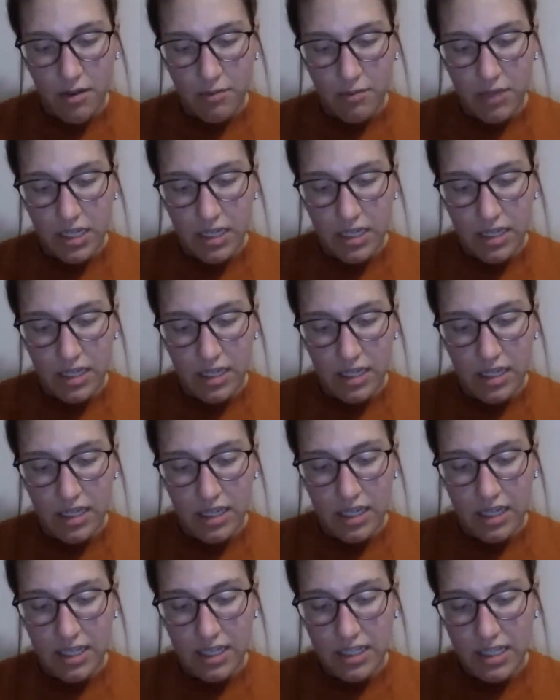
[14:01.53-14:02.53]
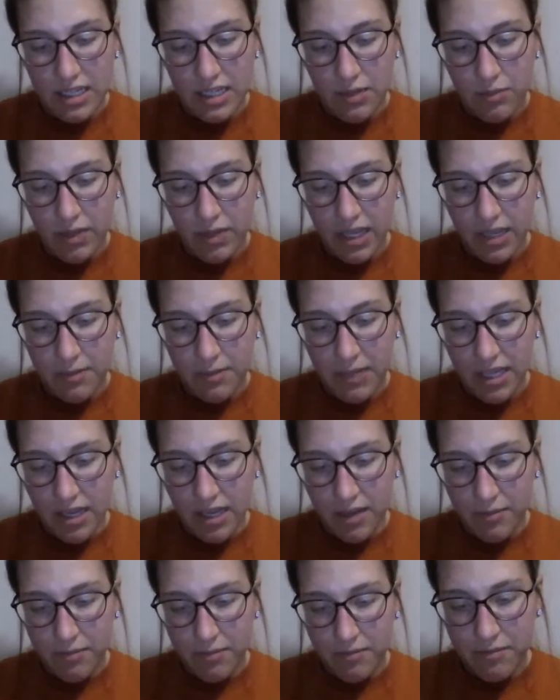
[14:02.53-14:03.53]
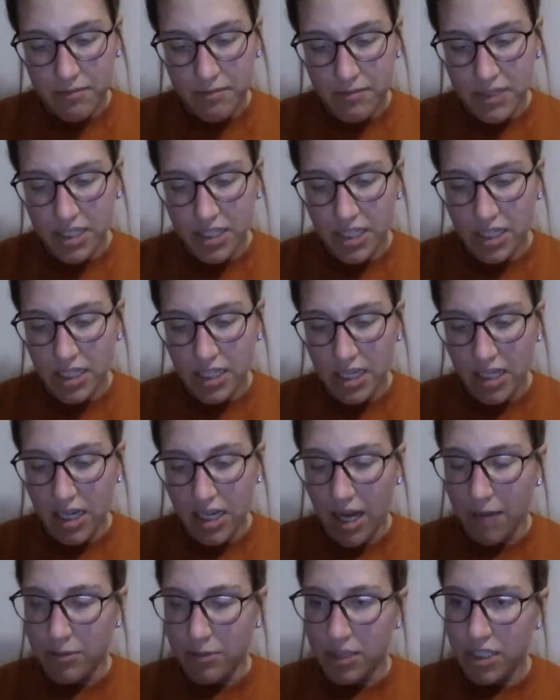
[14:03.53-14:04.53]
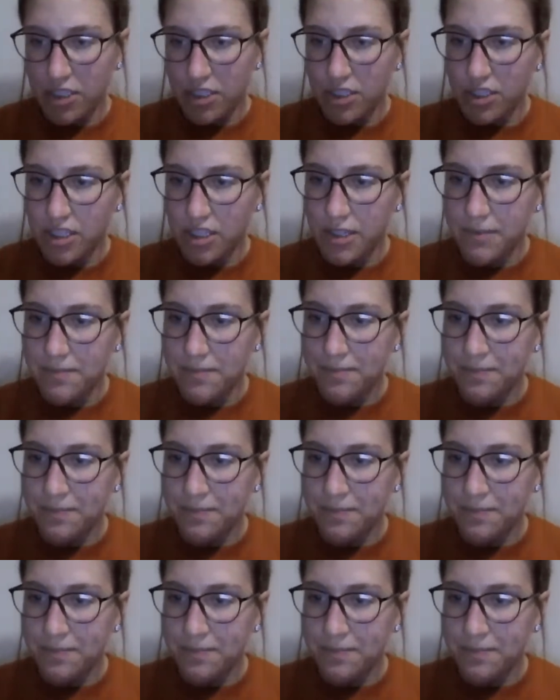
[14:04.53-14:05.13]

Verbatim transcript: But it did wake me up. Mission accomplished.